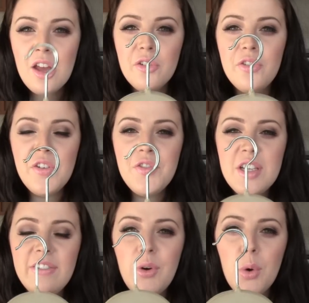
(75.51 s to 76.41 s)

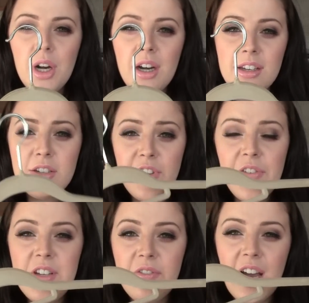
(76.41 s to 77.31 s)
$0.54 to
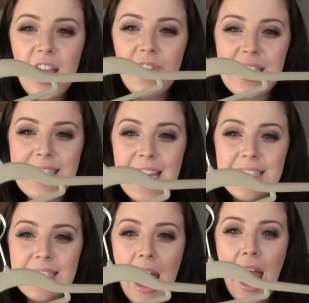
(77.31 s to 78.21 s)

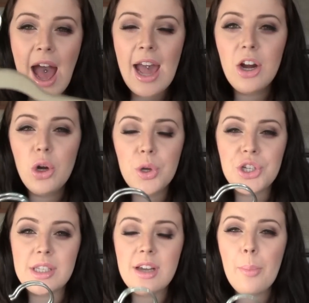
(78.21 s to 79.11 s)
$0.55 a hanger, which
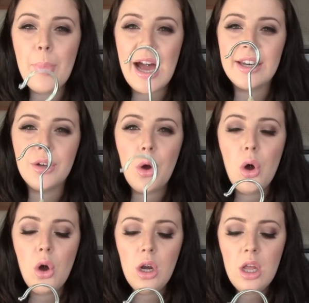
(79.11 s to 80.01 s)
is not bad at
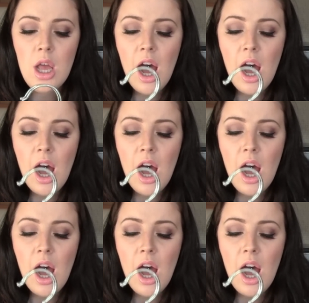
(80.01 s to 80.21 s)
all.